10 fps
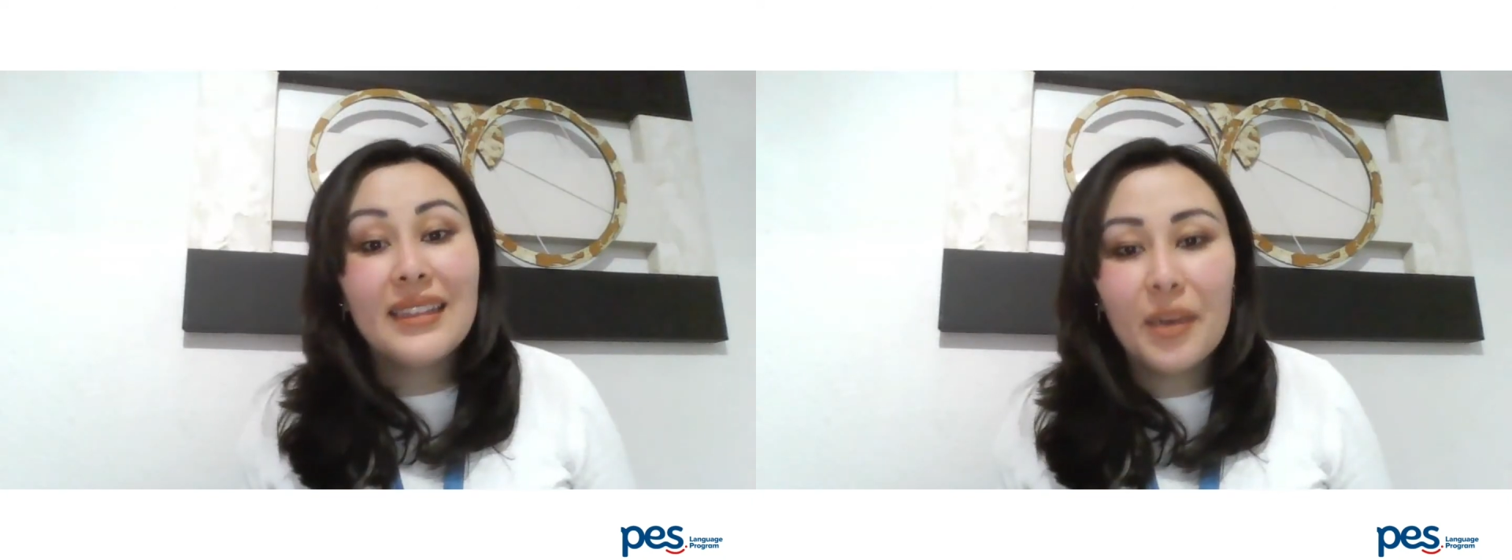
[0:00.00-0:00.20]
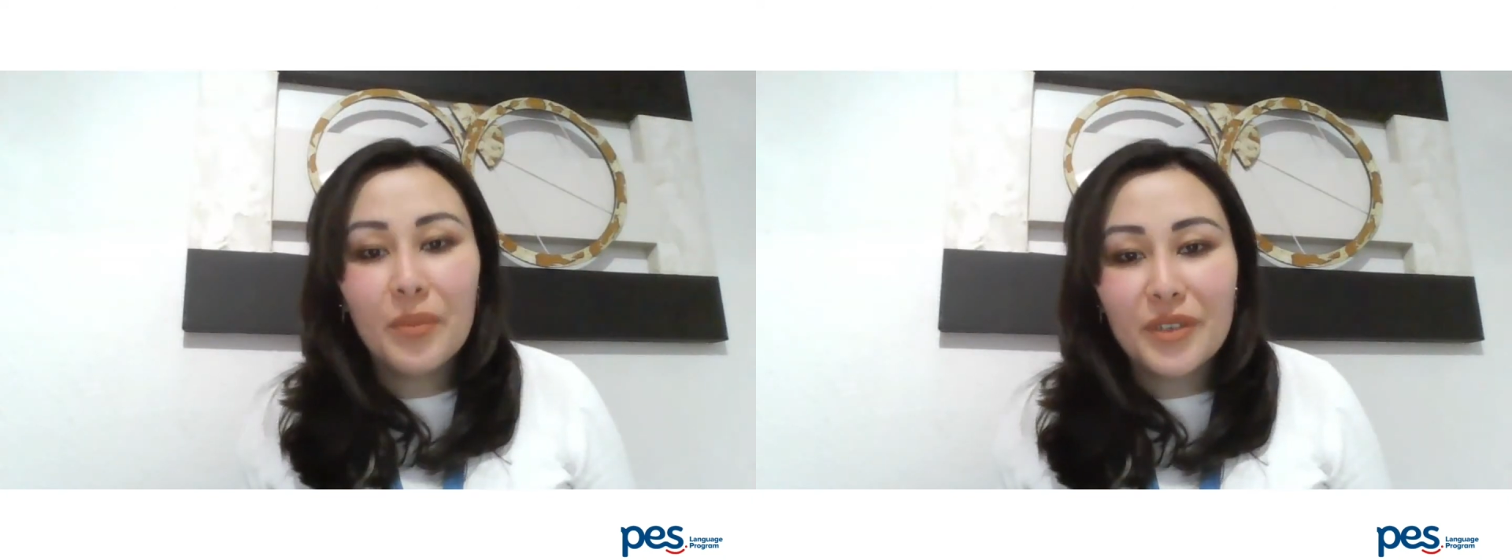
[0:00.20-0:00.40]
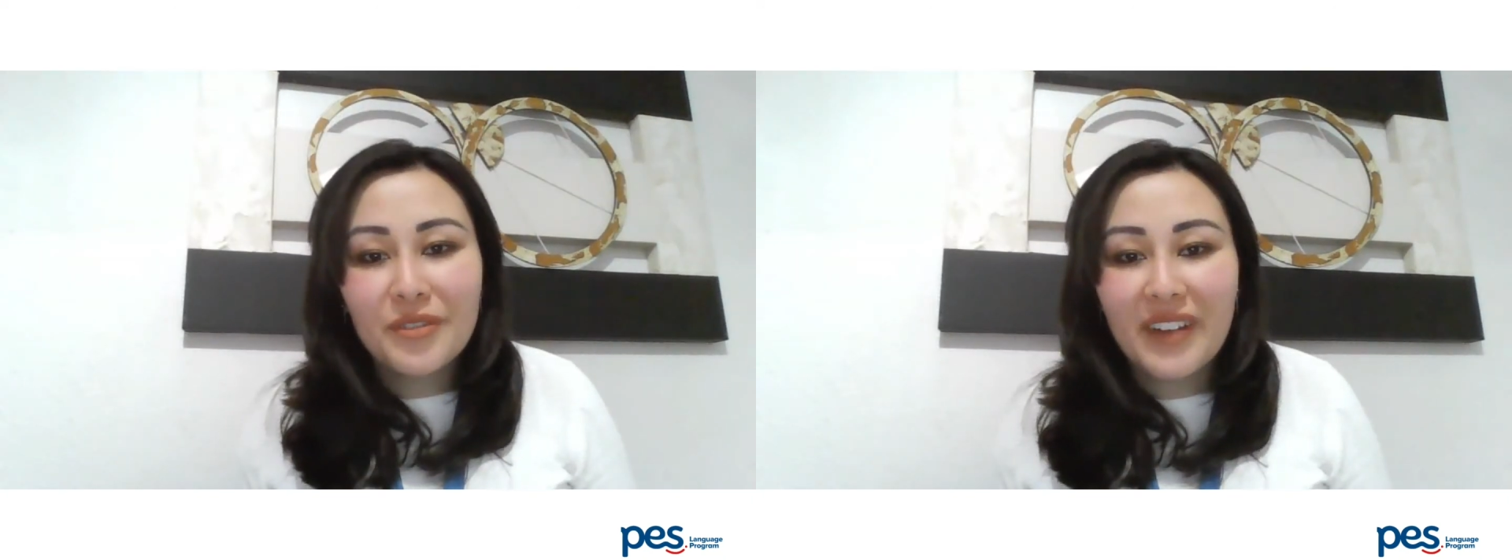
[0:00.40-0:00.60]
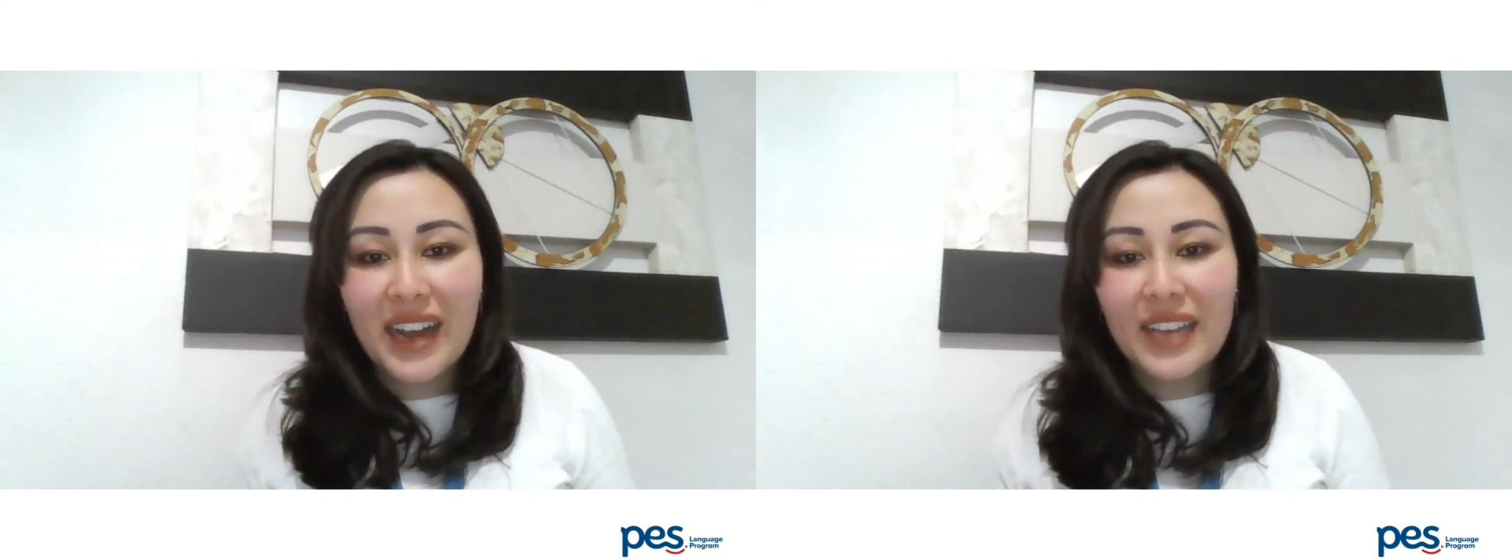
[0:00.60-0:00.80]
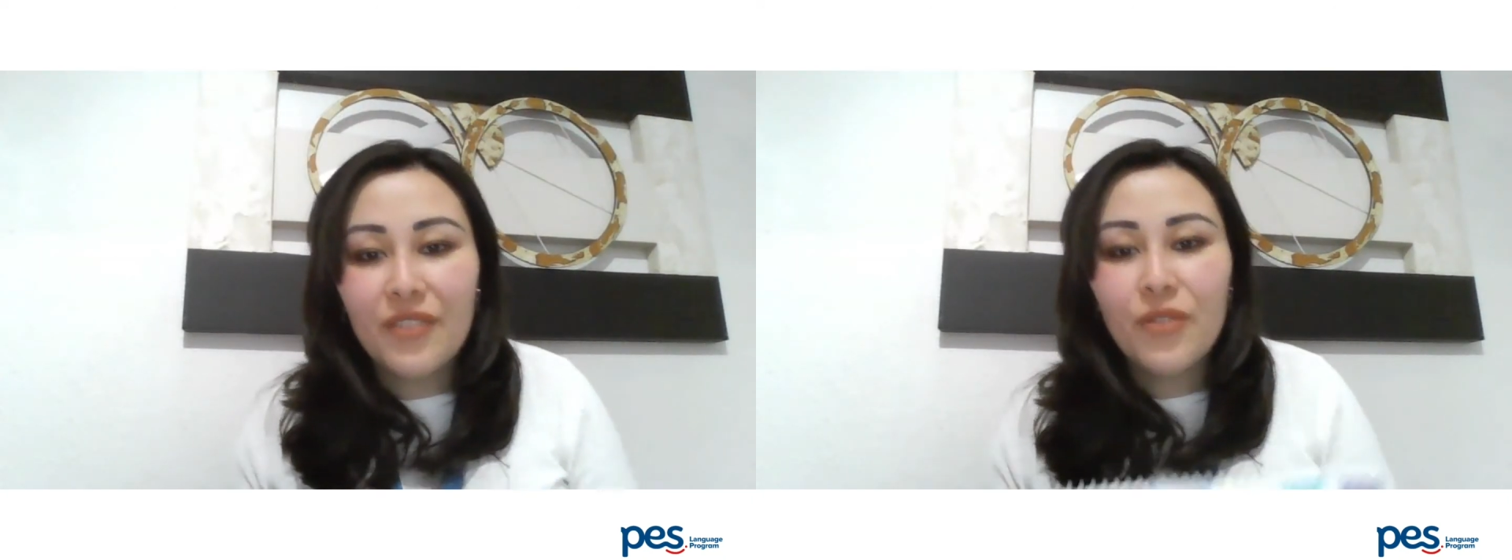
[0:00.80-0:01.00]
Number
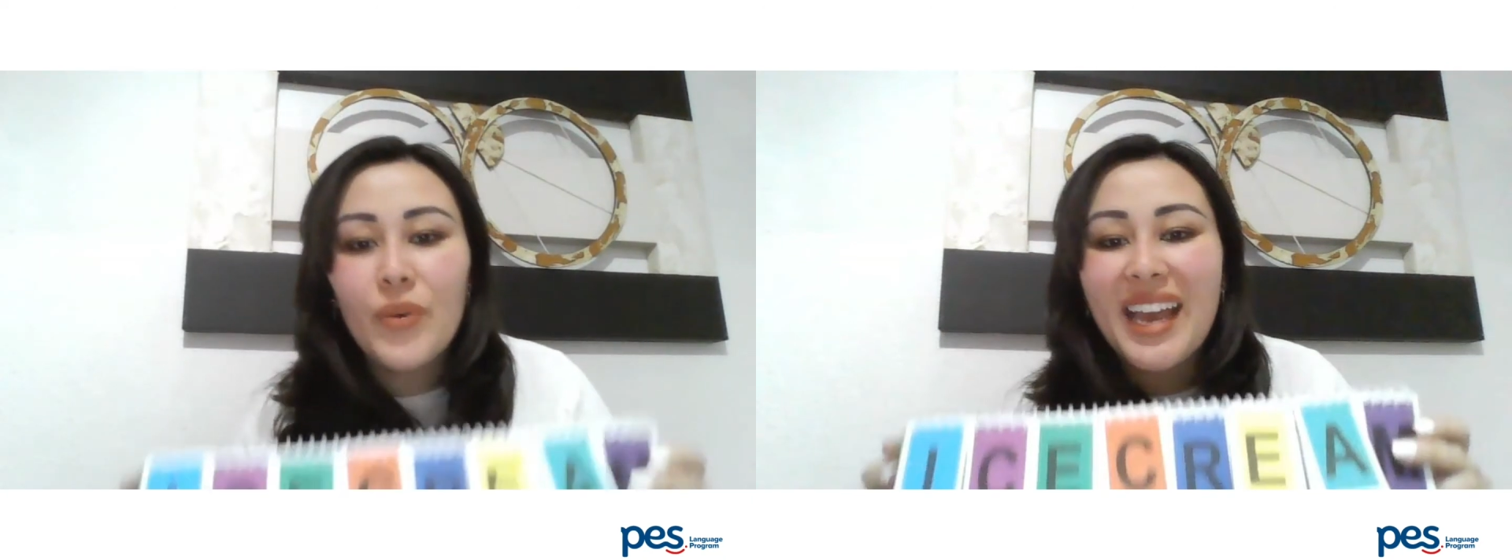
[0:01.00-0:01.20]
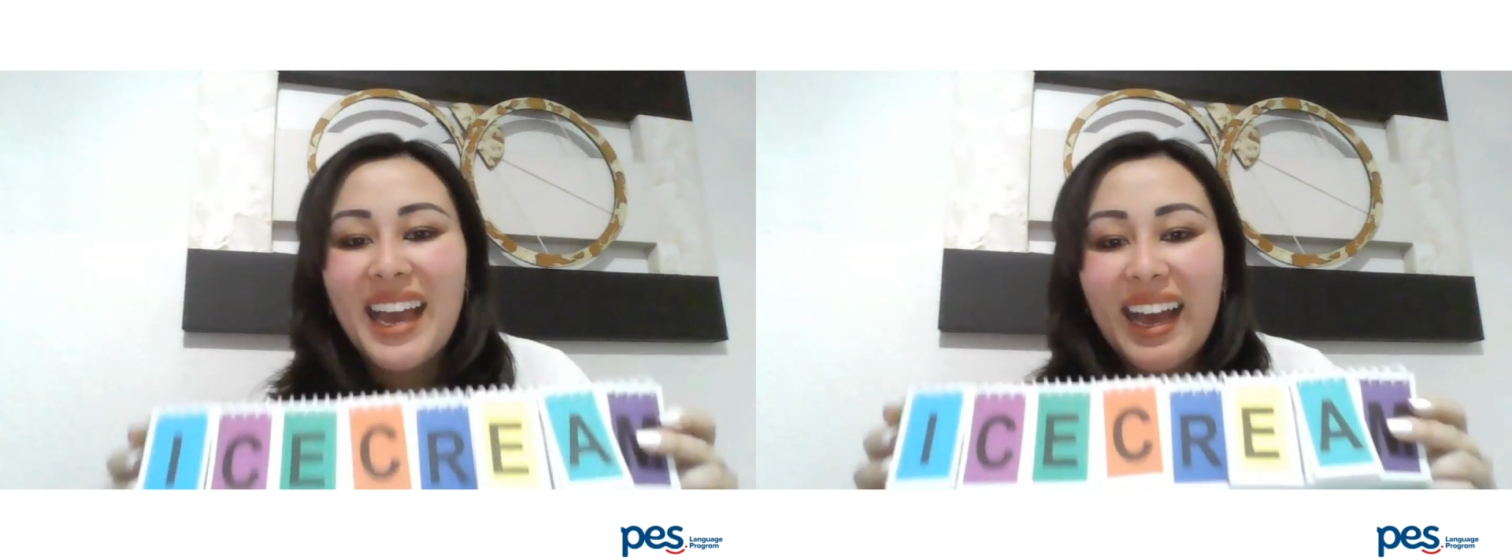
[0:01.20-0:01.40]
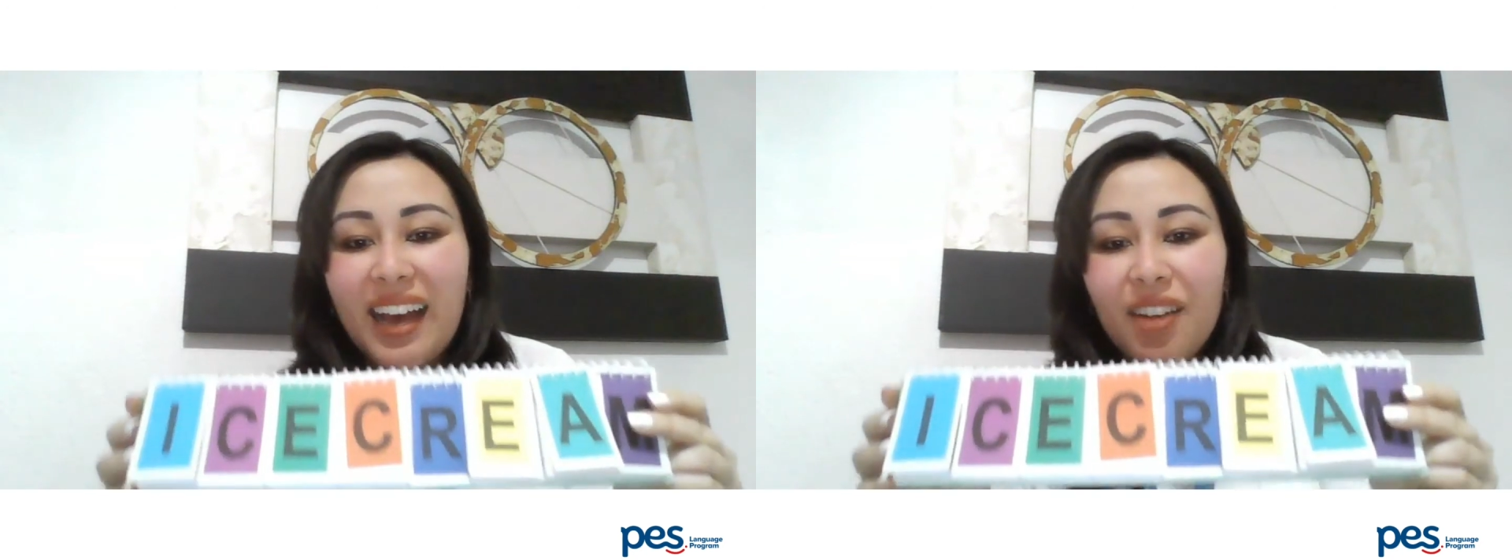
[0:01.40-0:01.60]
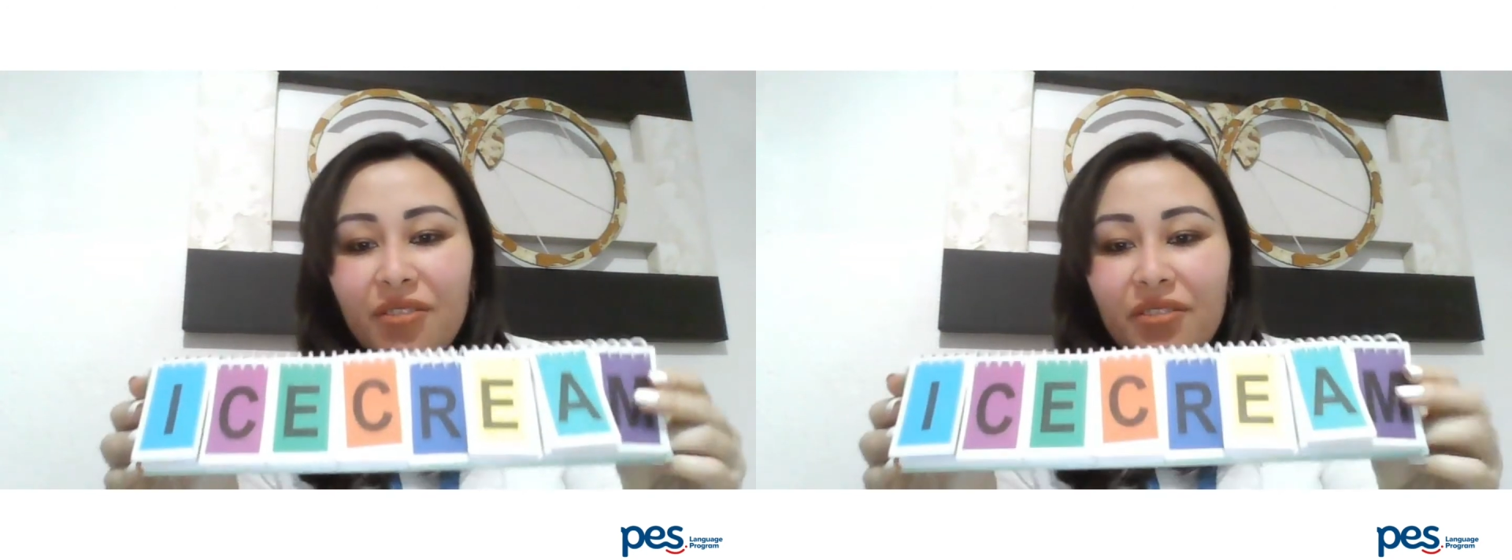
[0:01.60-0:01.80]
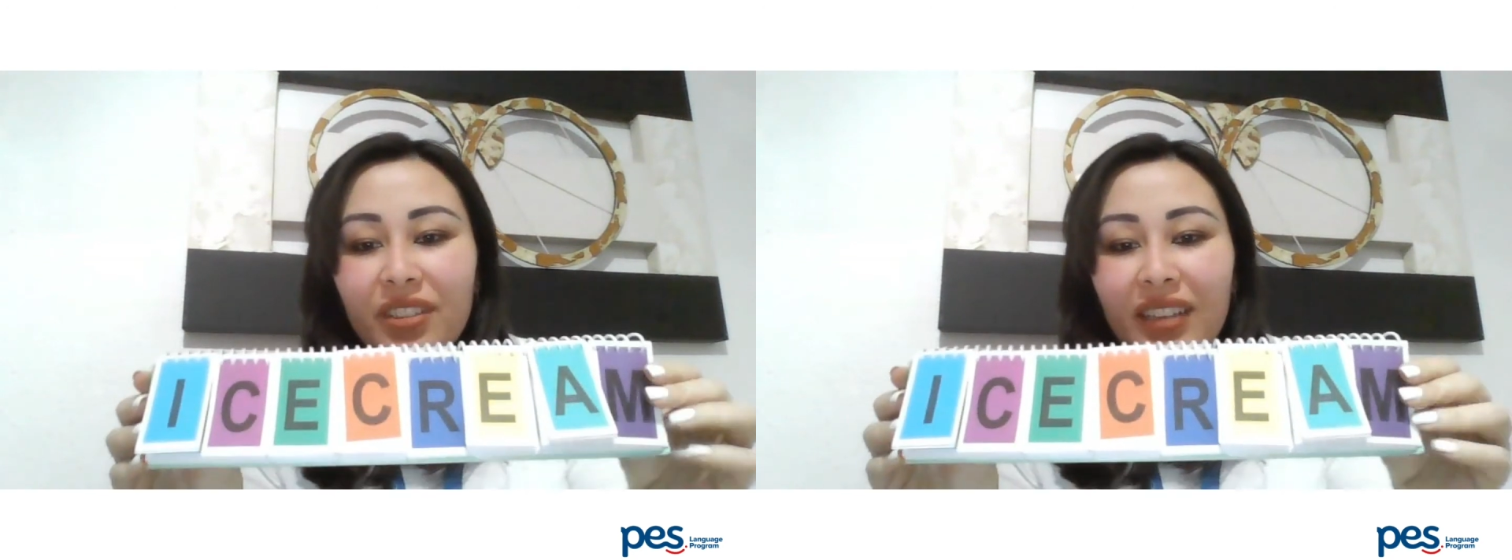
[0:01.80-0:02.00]
five, we
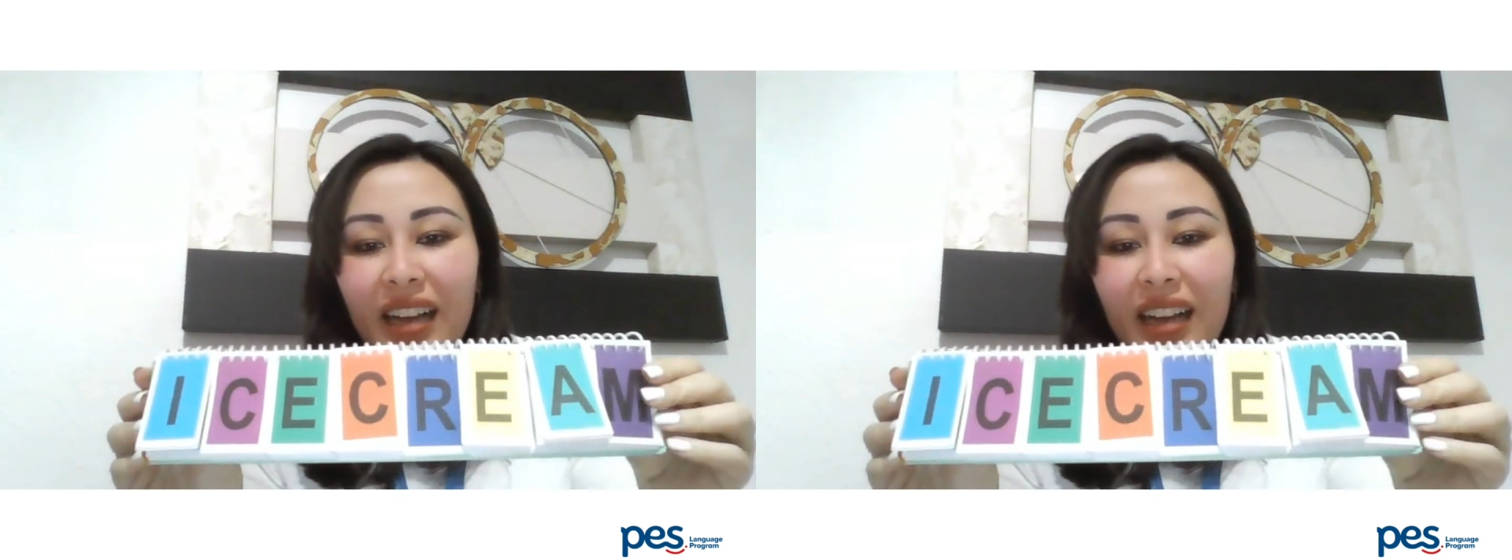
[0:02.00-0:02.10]
have